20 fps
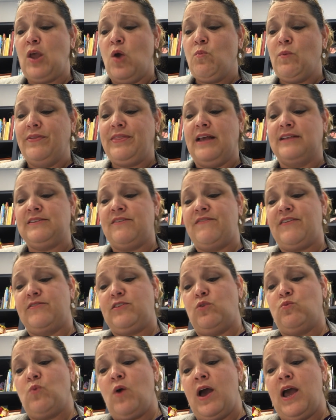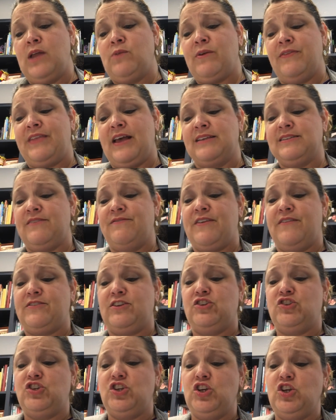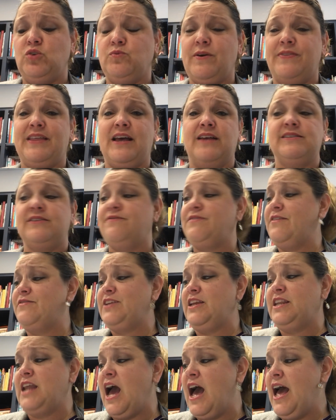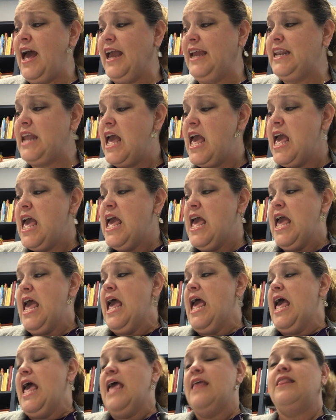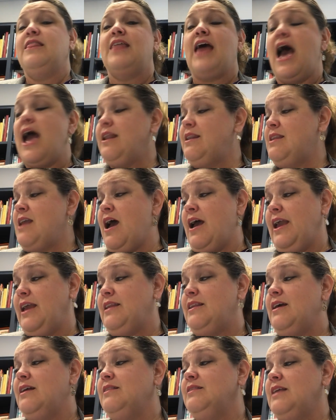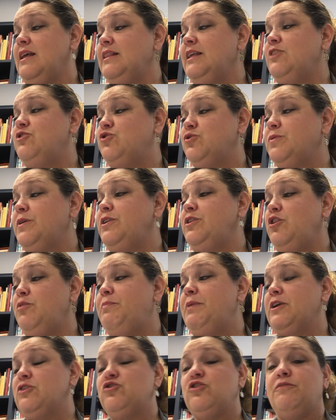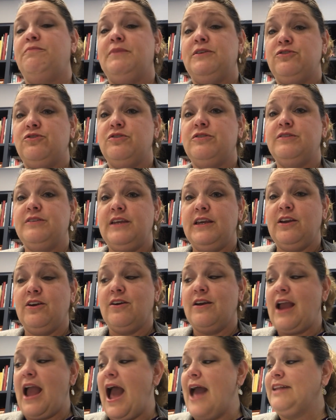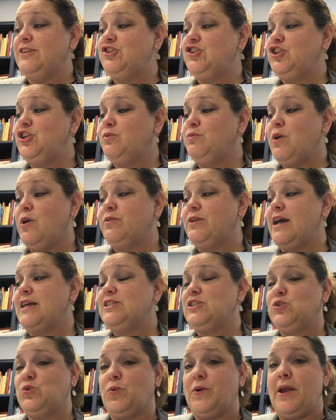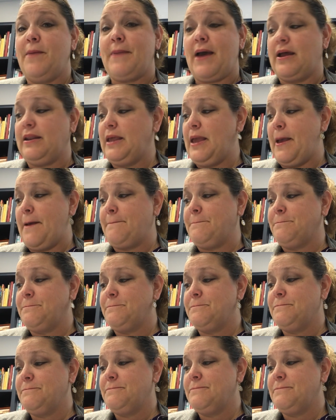1051, 1052, 1059. And that night, Lilly drew a new picture of Mr. Slinger, and she wrote a story about him.